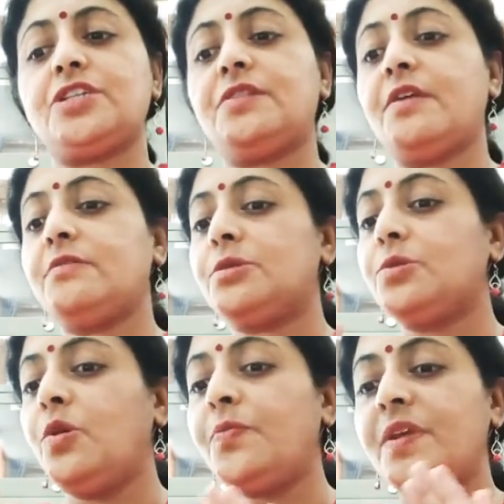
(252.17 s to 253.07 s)
There is
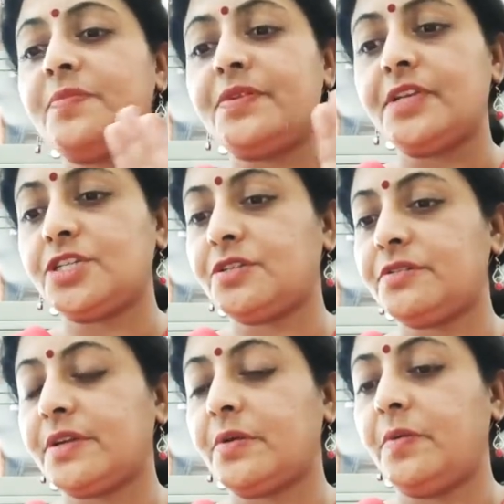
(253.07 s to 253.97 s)
no preparation
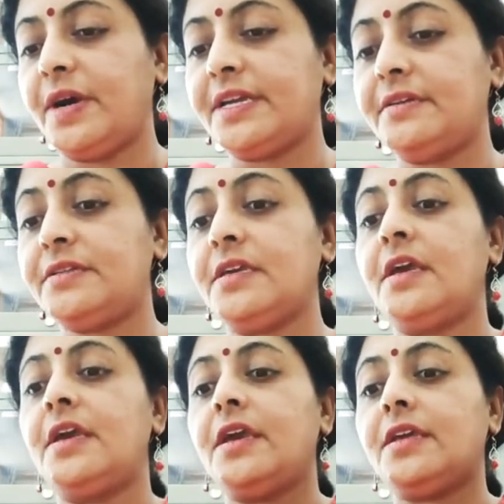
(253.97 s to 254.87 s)
required.
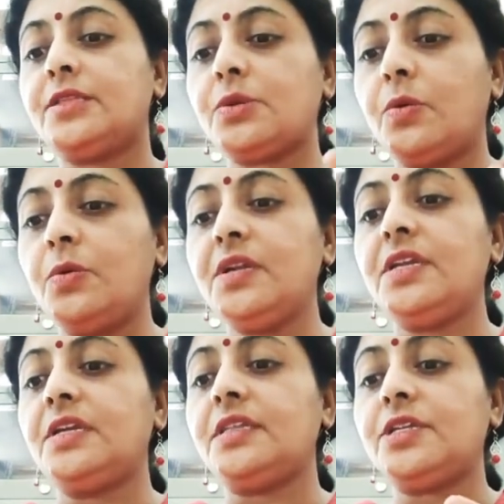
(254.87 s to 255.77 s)
It's
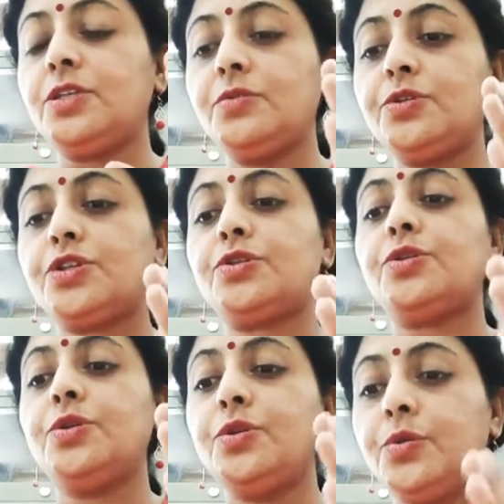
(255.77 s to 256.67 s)
only that you should
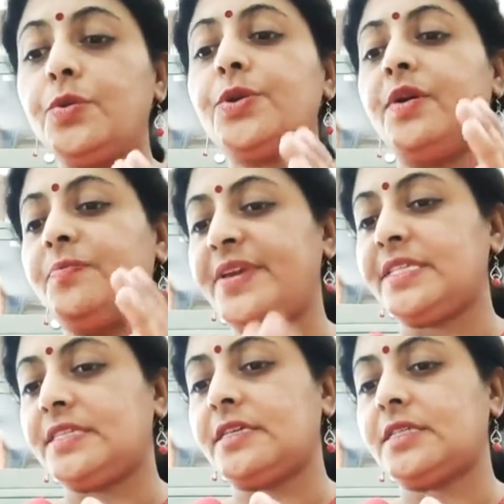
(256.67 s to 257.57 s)
know your
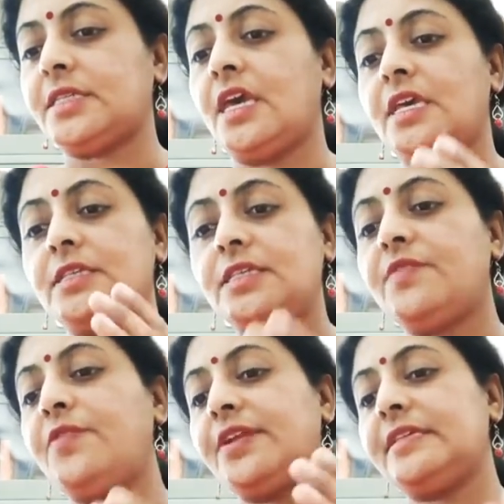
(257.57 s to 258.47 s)
basics. Say
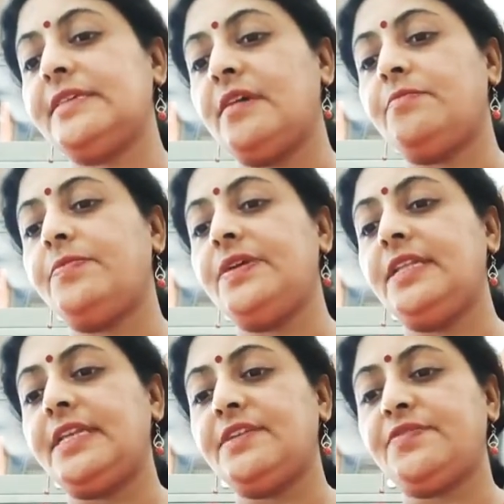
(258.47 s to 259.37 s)
for
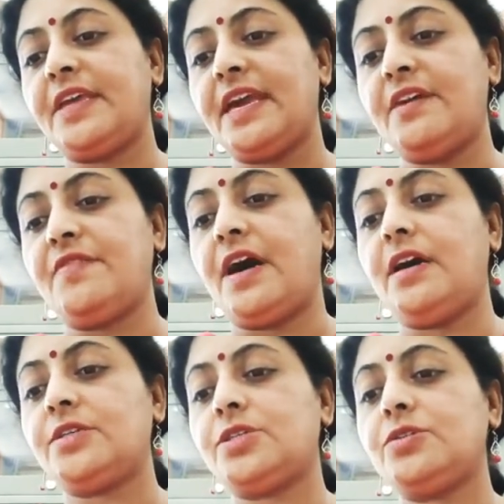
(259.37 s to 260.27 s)
example, if they have
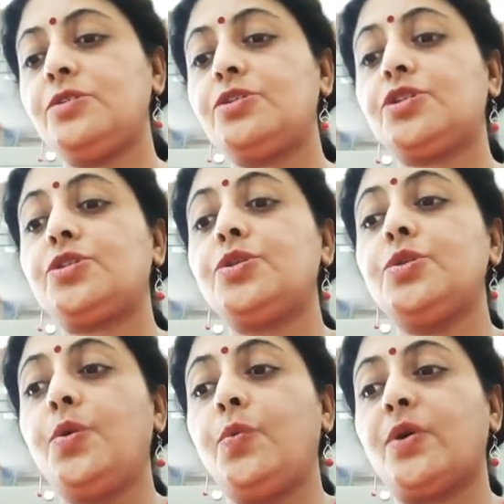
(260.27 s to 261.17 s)
asked you, you should
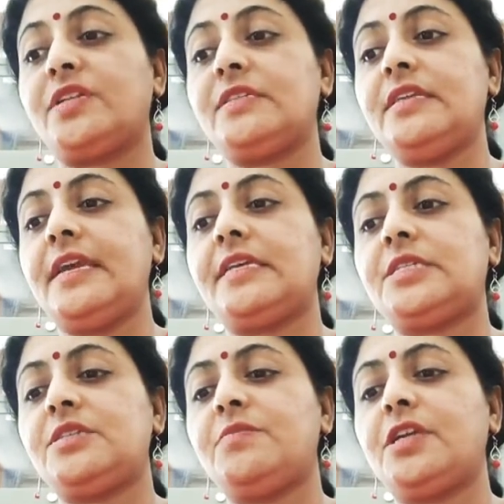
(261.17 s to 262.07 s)
know what is the
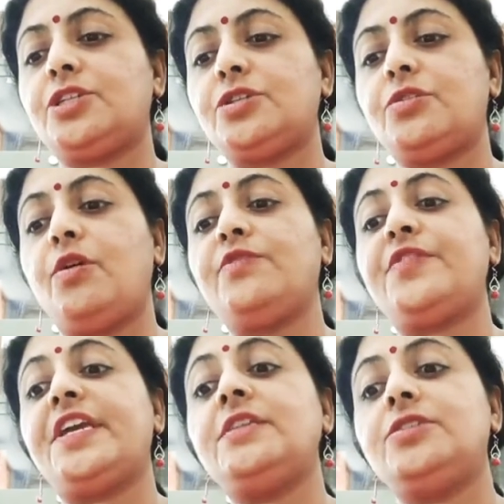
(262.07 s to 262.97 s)
estimation of
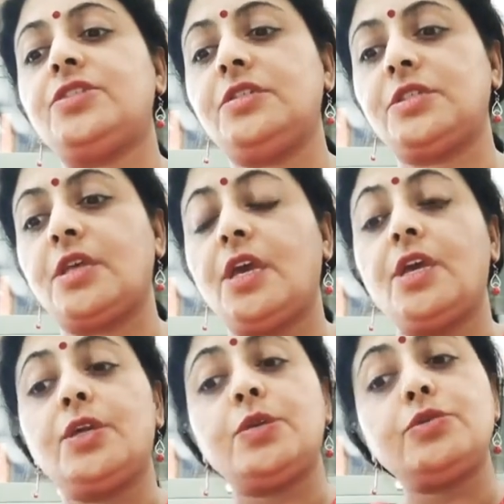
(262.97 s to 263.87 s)
inches,
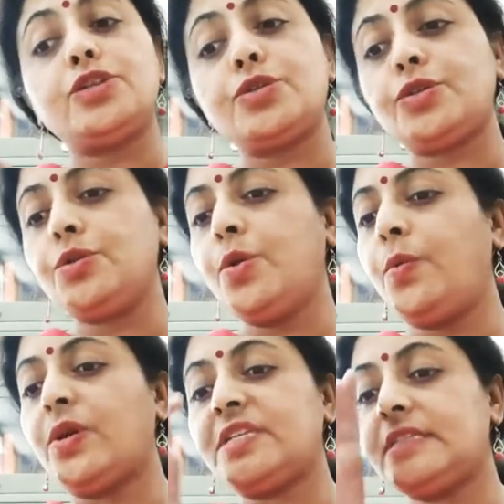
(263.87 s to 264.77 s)
you should know
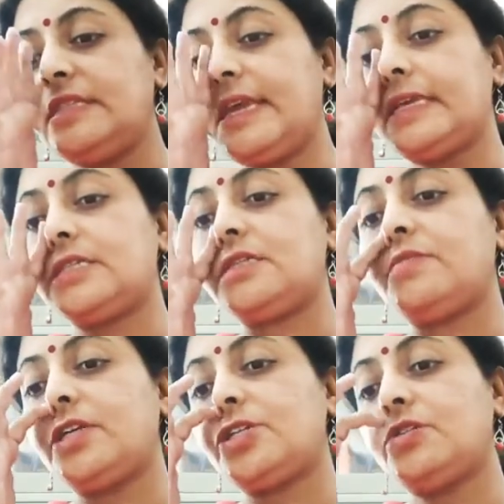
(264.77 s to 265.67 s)
what is the
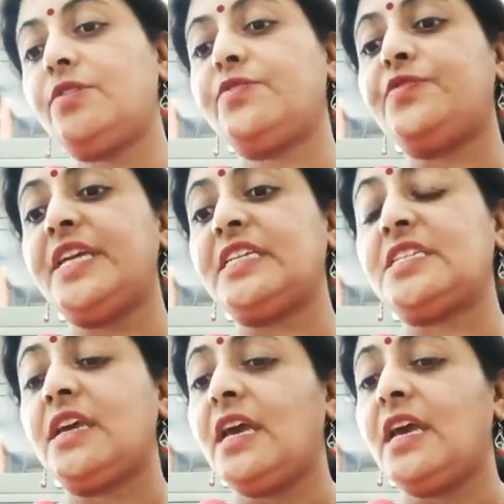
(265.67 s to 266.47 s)
estimation of feet.